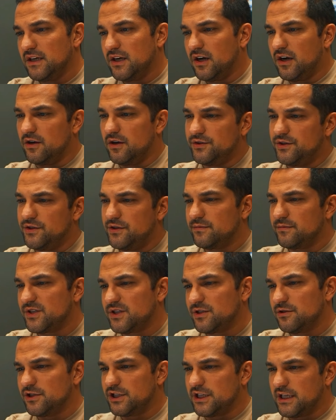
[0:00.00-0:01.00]
oh, dude, I'm
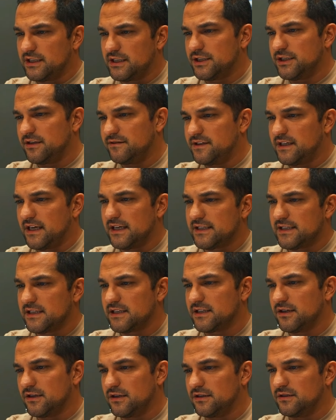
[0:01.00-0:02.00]
so jealous you have the
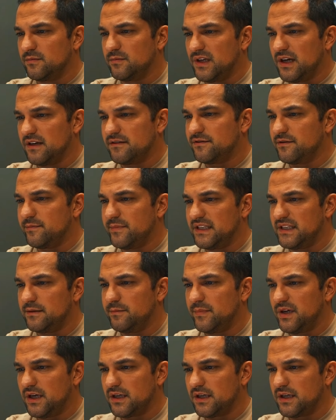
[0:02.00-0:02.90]
nicest car in the block for $1 million.